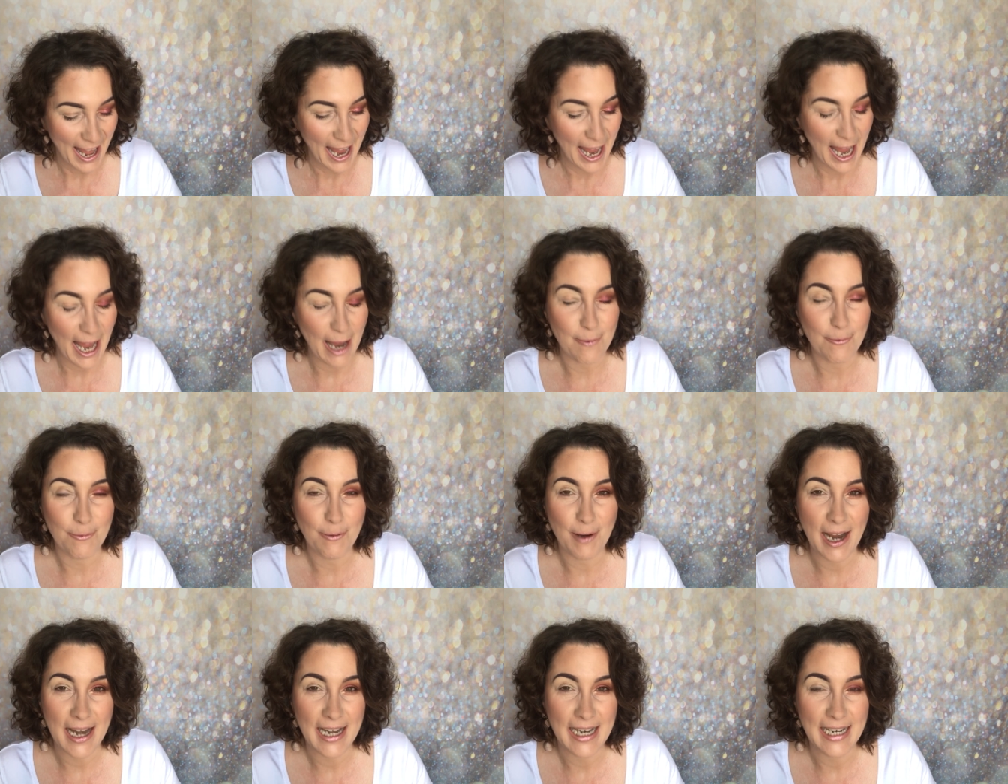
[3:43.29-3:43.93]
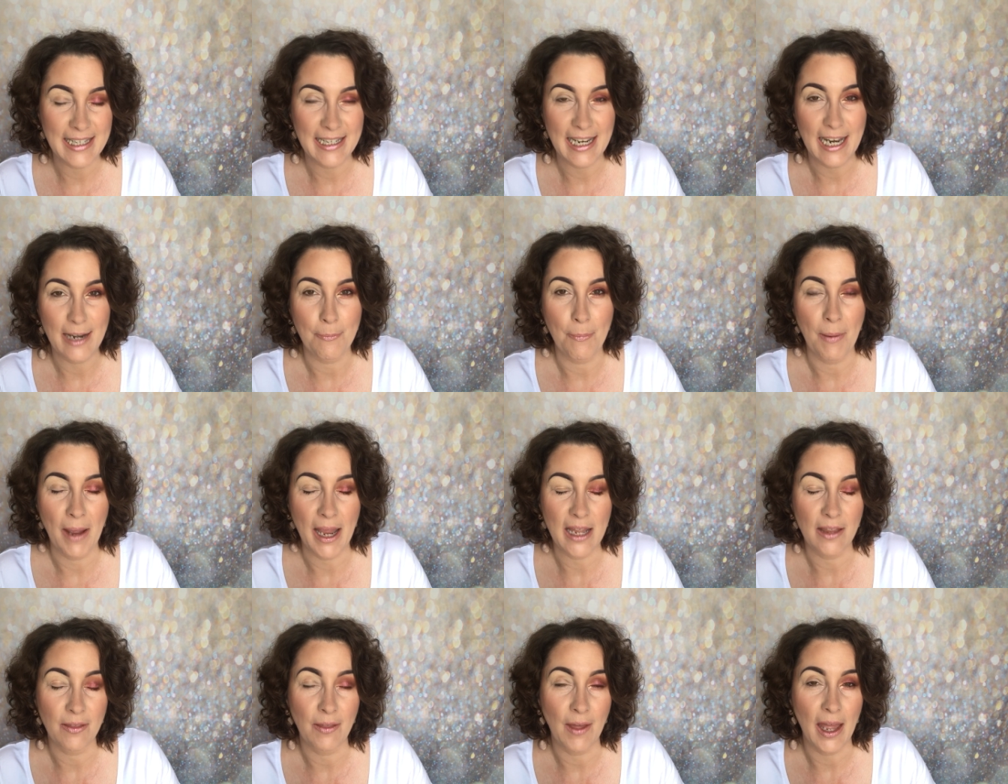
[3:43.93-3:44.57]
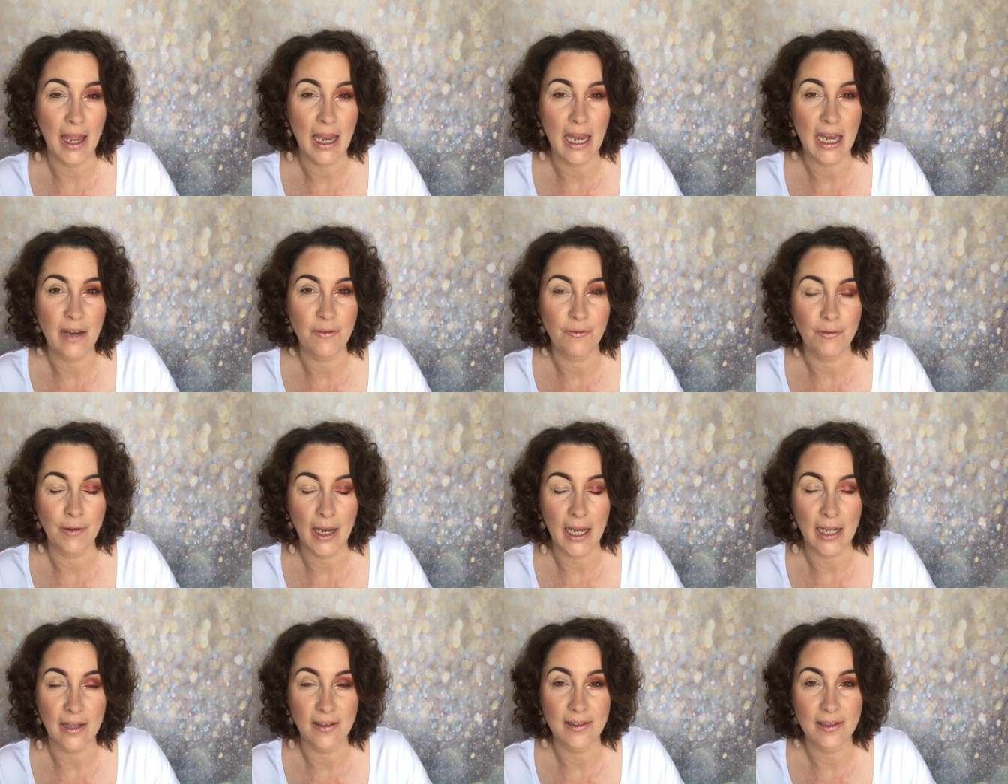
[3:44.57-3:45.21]
it really did make that
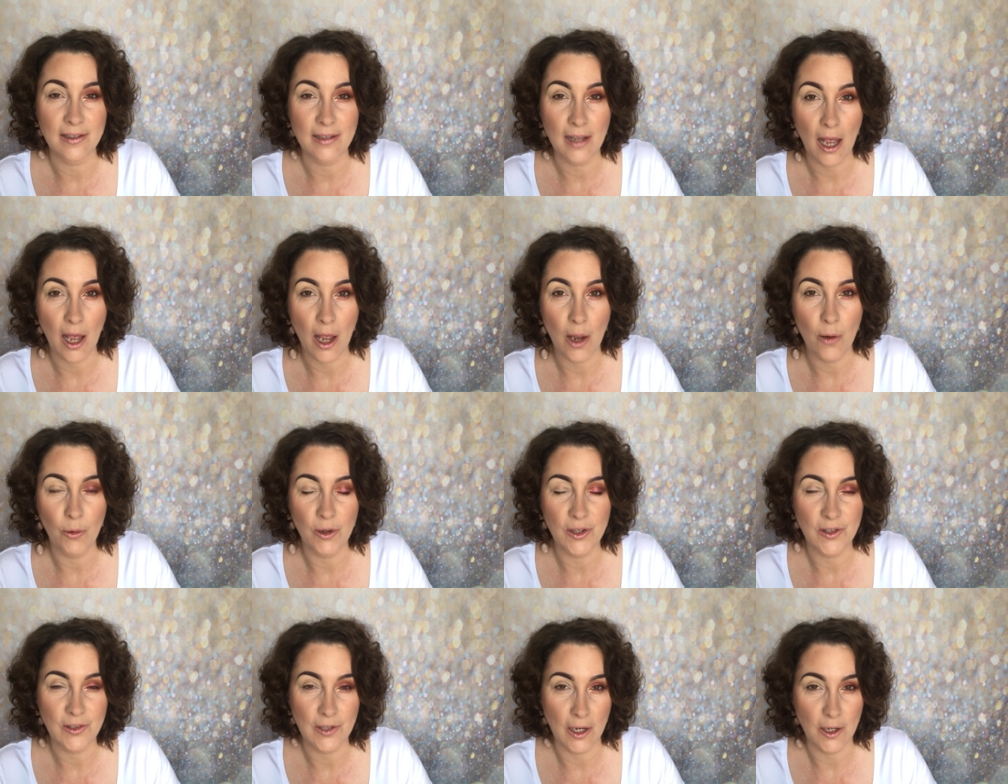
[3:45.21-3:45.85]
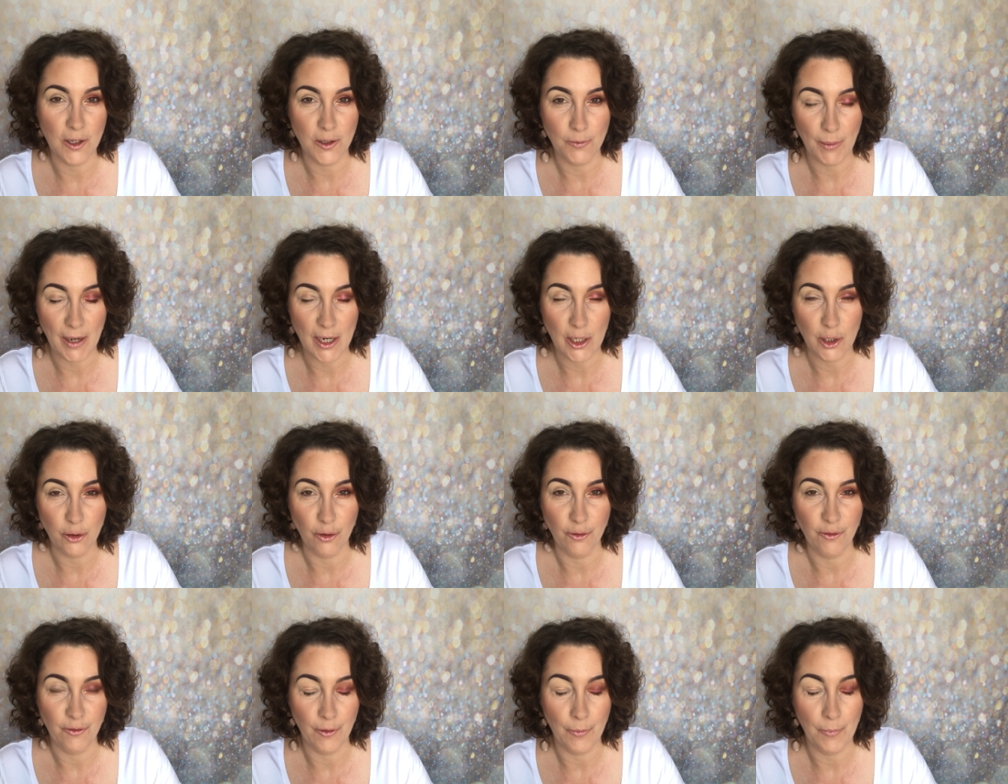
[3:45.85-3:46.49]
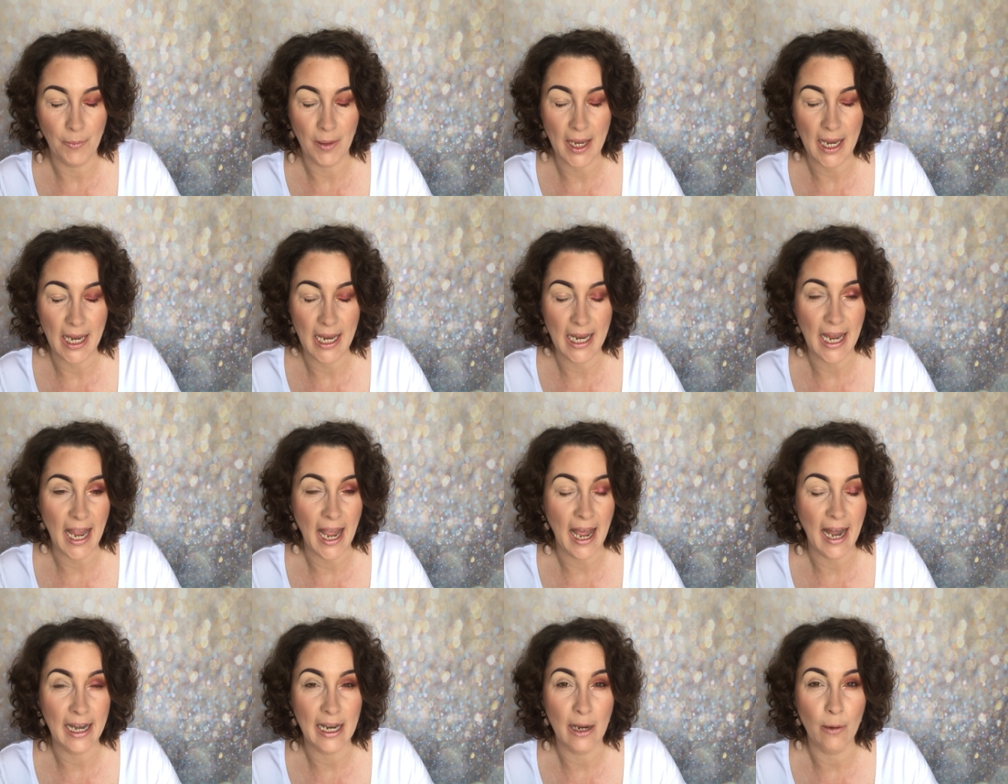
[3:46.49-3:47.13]
evening so, so special for
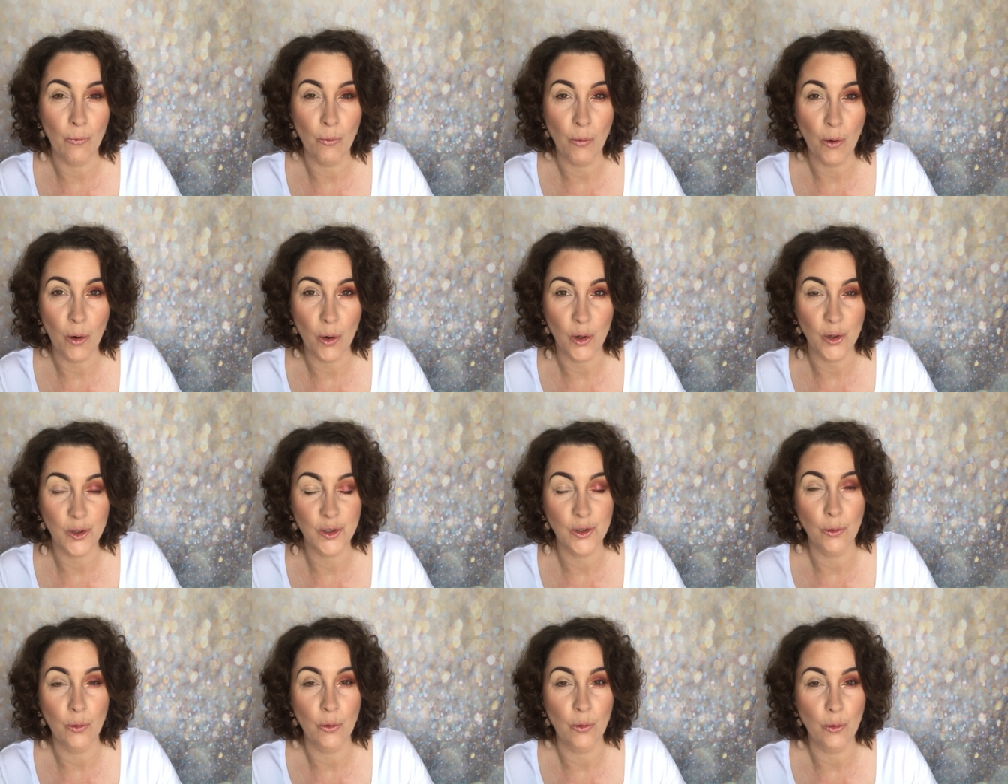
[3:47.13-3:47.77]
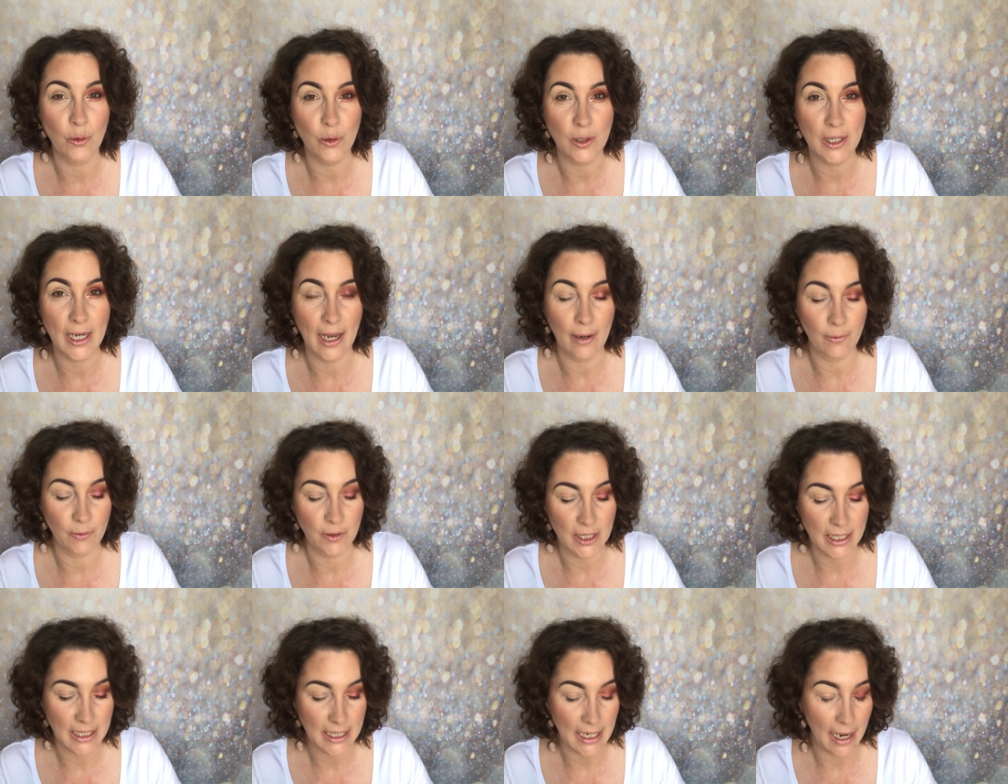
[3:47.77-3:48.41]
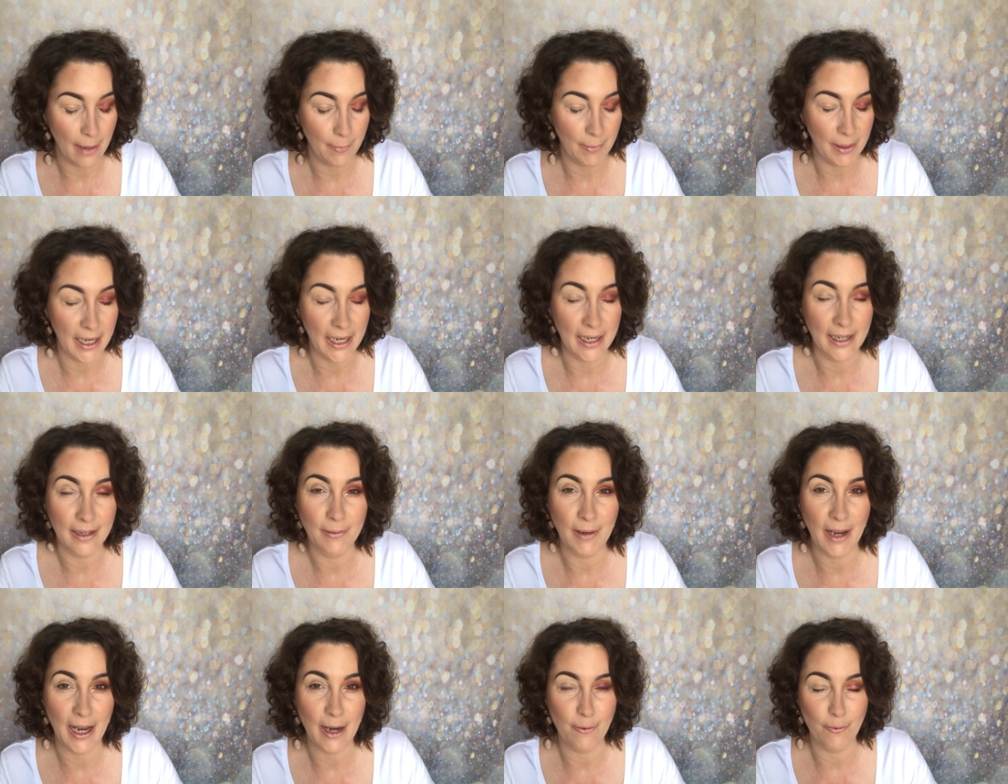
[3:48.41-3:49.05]
me, and it was all down to
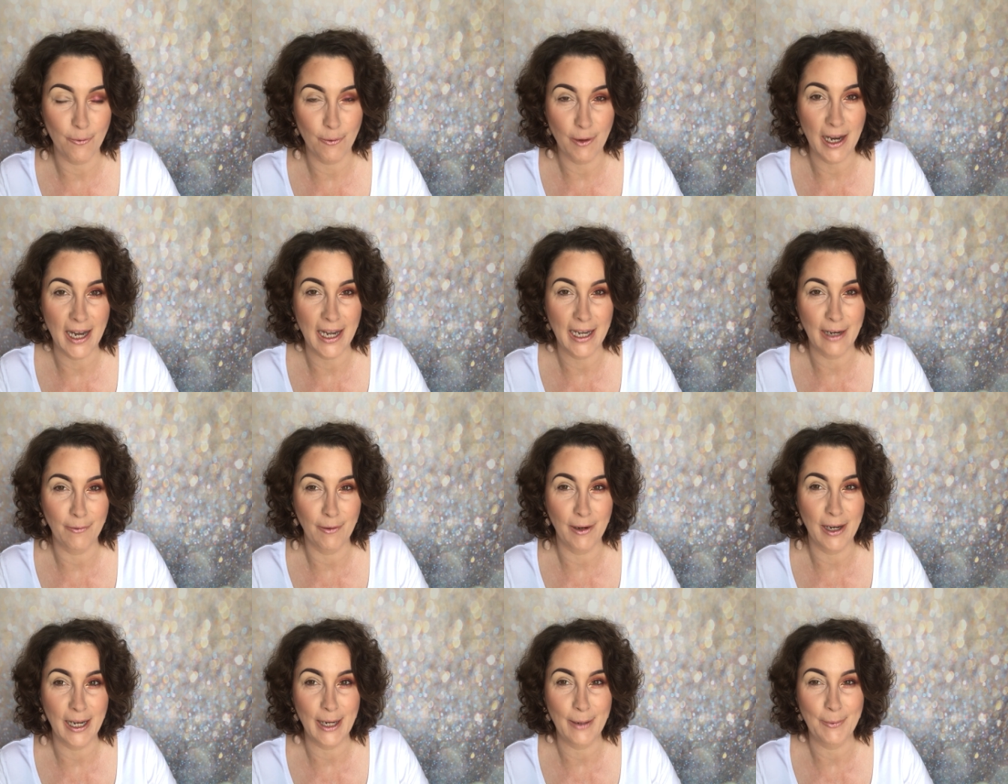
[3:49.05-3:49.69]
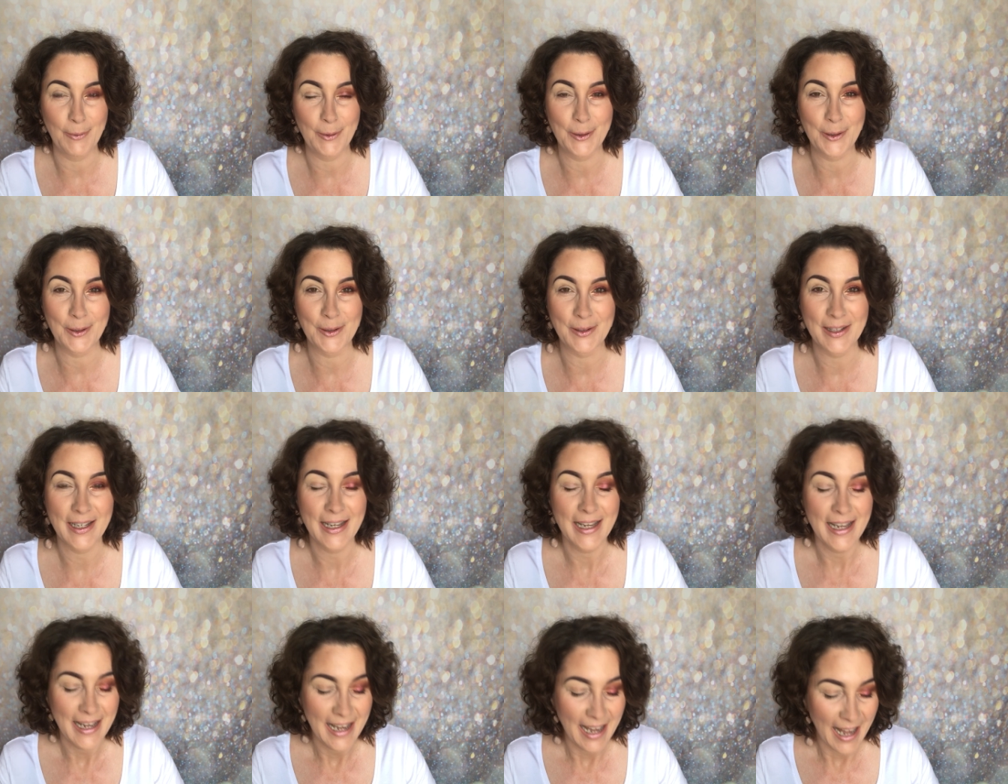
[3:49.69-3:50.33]
Tammi. It really, really was.